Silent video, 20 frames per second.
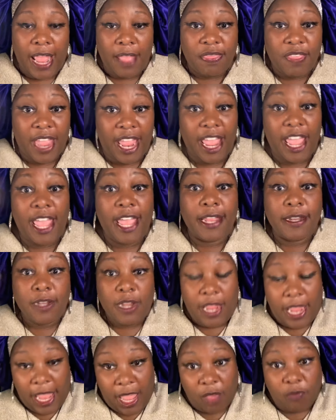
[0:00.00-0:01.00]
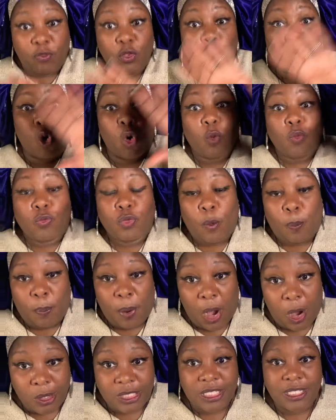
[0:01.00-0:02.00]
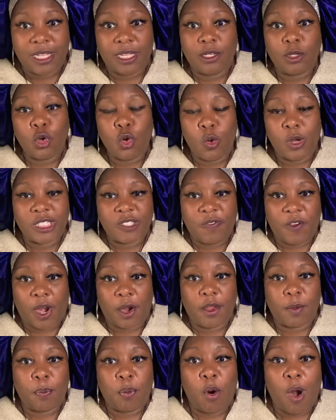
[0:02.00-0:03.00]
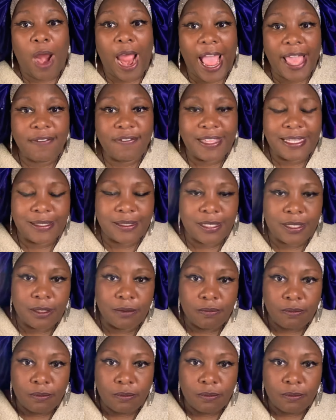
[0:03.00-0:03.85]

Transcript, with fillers: Then if you're the person who is very private